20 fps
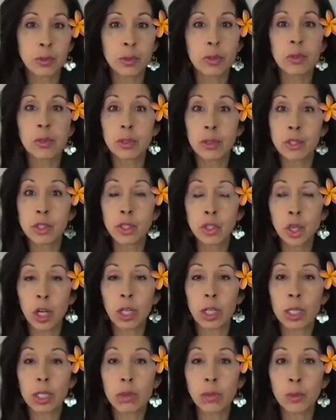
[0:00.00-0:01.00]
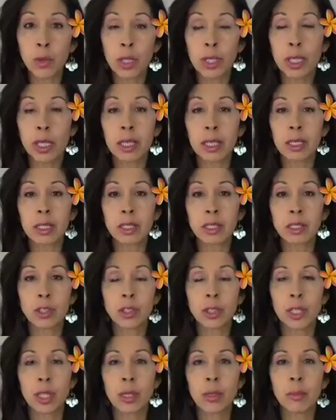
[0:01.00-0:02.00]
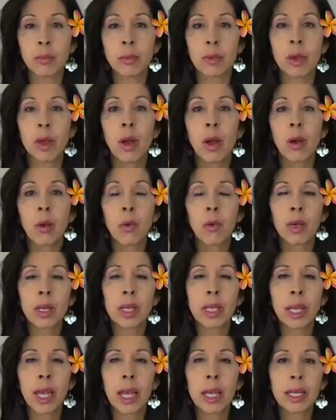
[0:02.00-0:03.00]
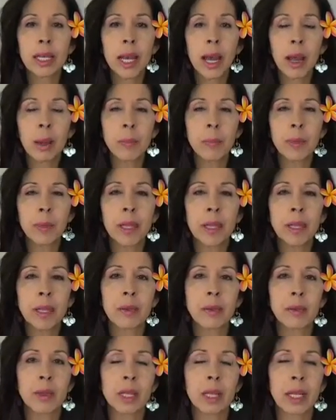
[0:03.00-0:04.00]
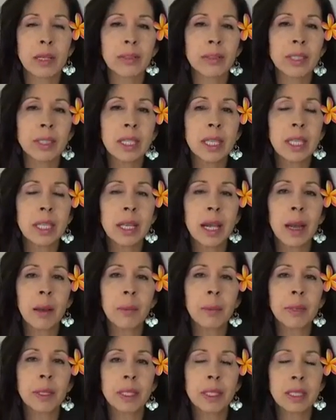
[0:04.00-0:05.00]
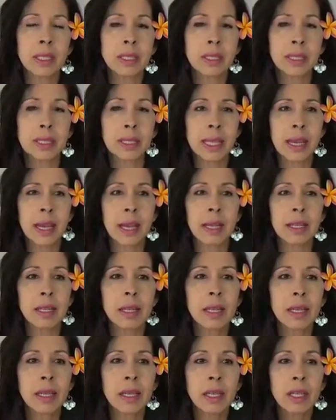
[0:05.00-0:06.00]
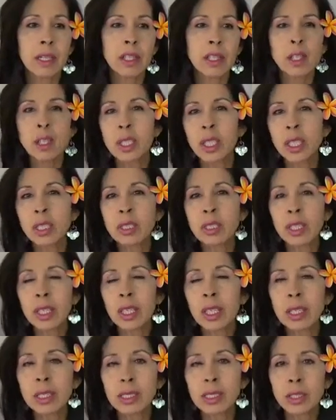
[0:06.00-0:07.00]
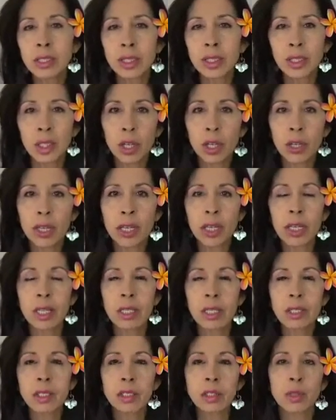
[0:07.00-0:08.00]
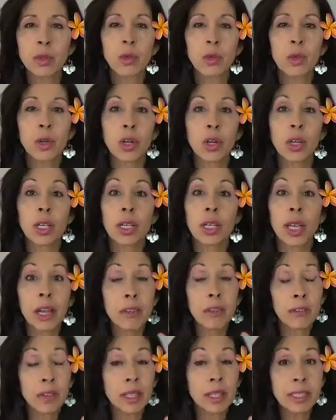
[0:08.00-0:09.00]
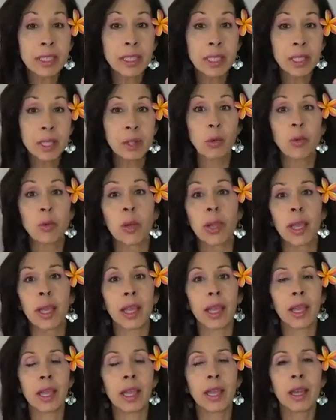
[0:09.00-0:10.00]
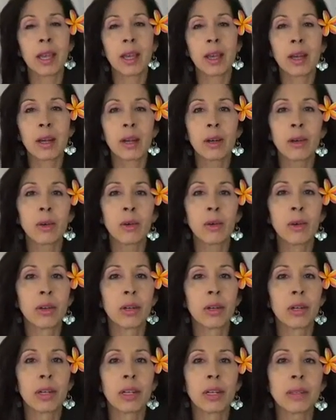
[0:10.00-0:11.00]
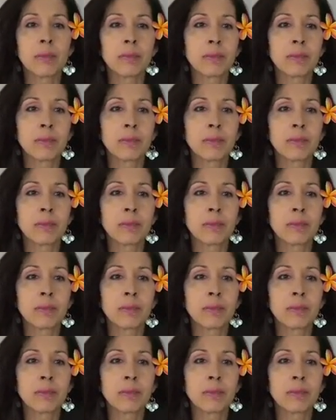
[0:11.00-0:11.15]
started working on a dream, what can happen, and what I've seen happen, is that you tend to get discouraged, or life gets in the way, or